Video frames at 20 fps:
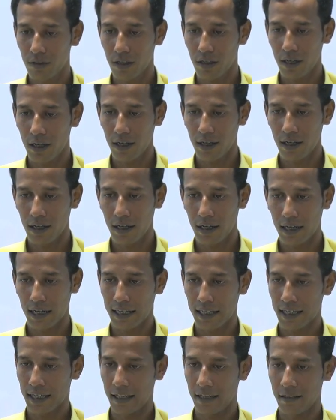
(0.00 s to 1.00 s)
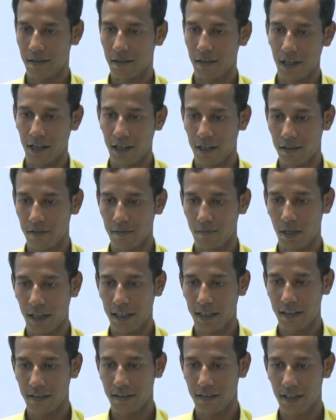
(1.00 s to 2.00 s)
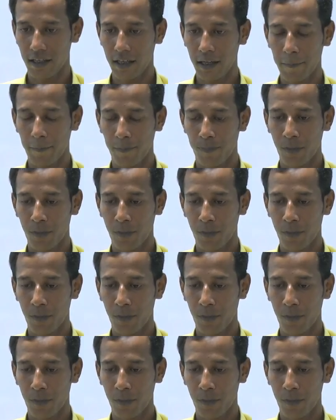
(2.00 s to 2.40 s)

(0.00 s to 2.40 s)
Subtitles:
I can say,